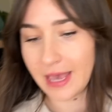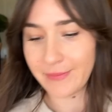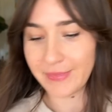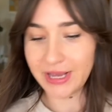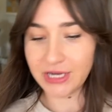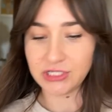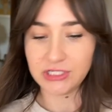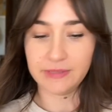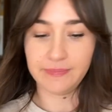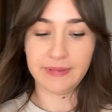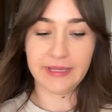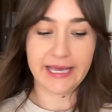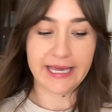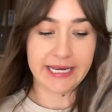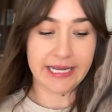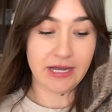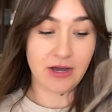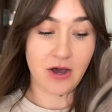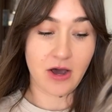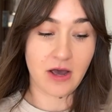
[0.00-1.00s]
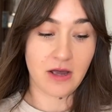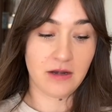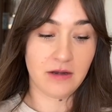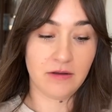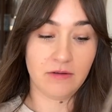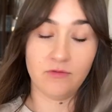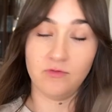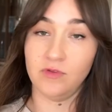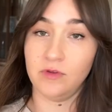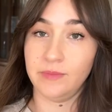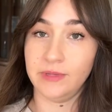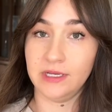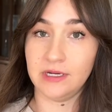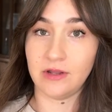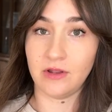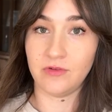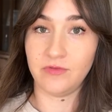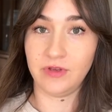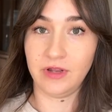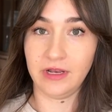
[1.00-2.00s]
actually planning on filming
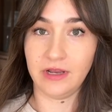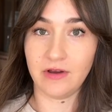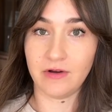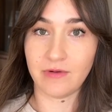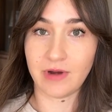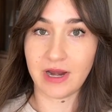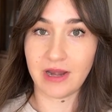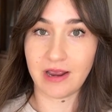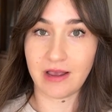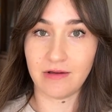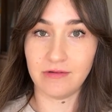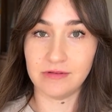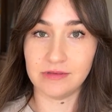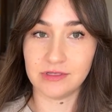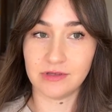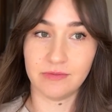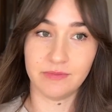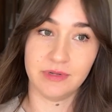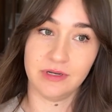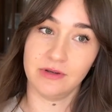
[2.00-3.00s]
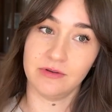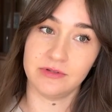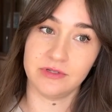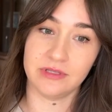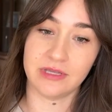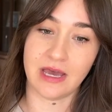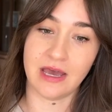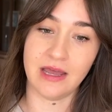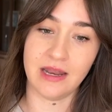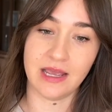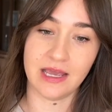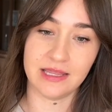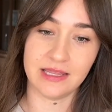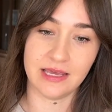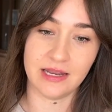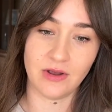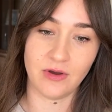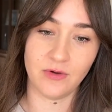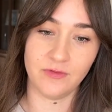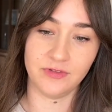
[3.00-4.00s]
another video right now, so I'm going to go do that and then
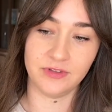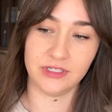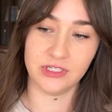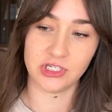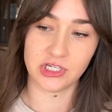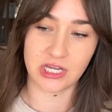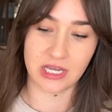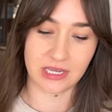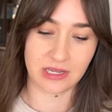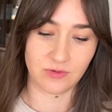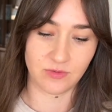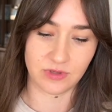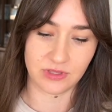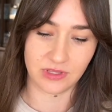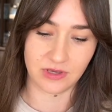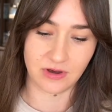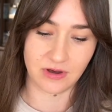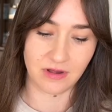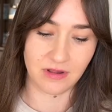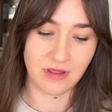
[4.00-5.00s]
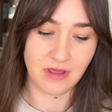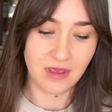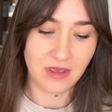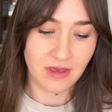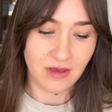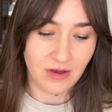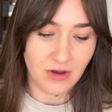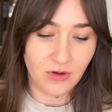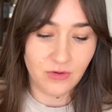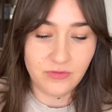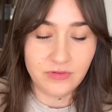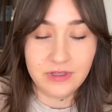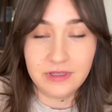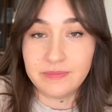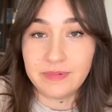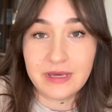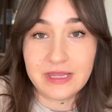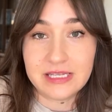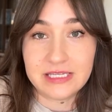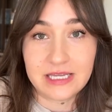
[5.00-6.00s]
hopefully check in with y'all. Hopefully
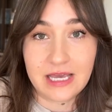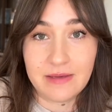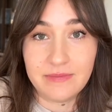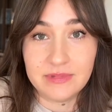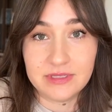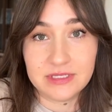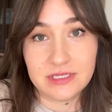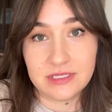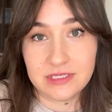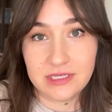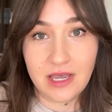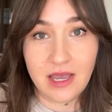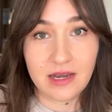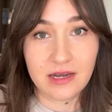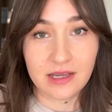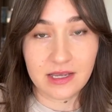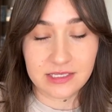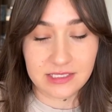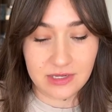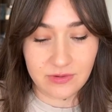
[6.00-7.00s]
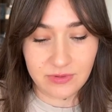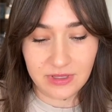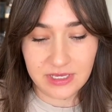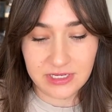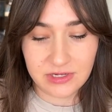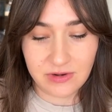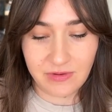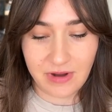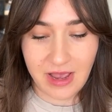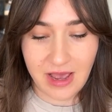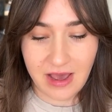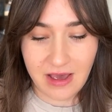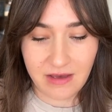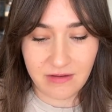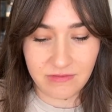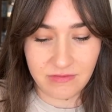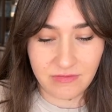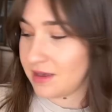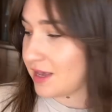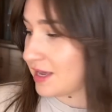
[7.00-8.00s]
by the time this is done, because I really don't
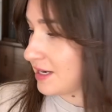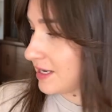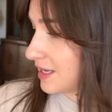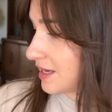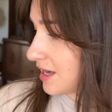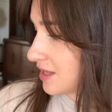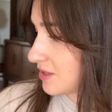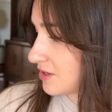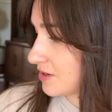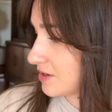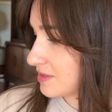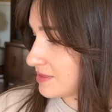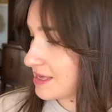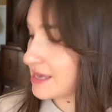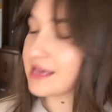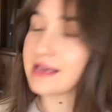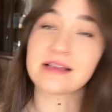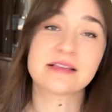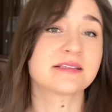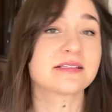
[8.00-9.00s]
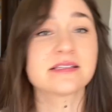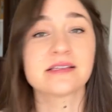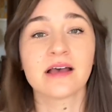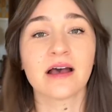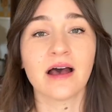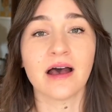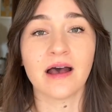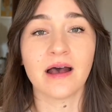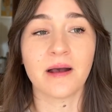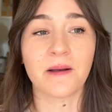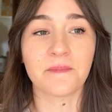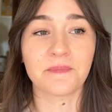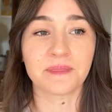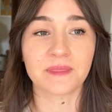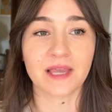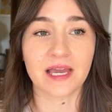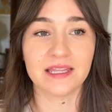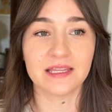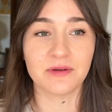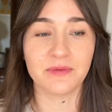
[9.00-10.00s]
have any other things. And
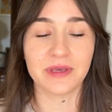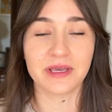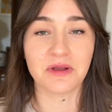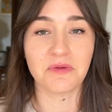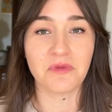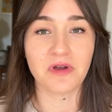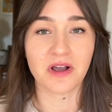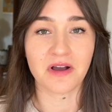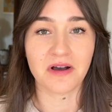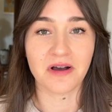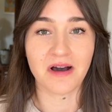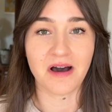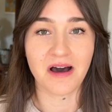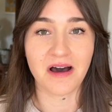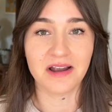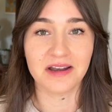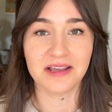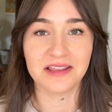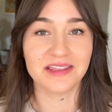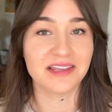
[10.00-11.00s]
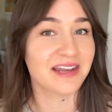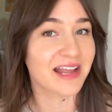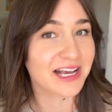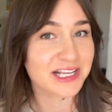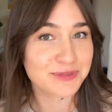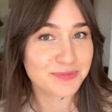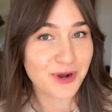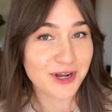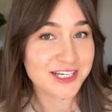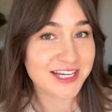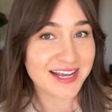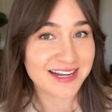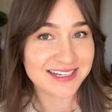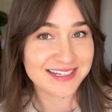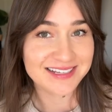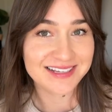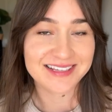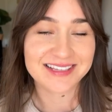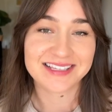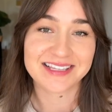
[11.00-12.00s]
then we can work on the next project.
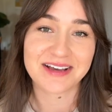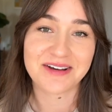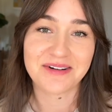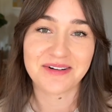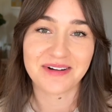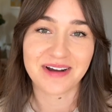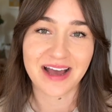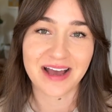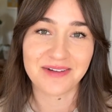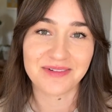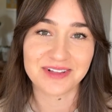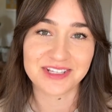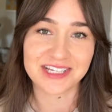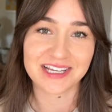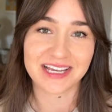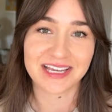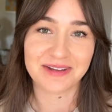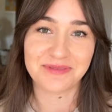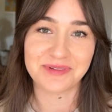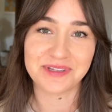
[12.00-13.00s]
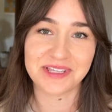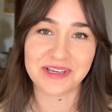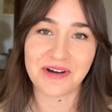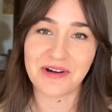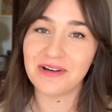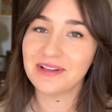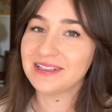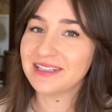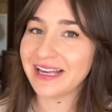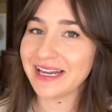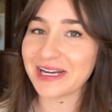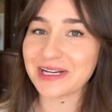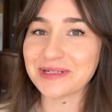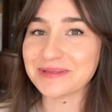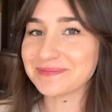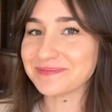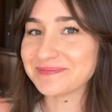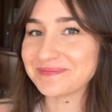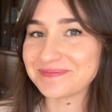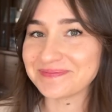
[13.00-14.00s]
So I will check in with y'all later.
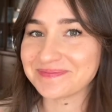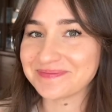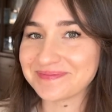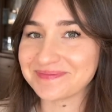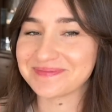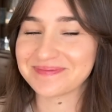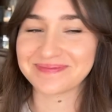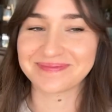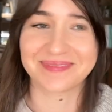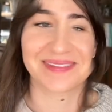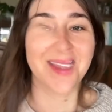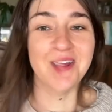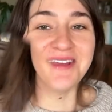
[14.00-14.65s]
Well, I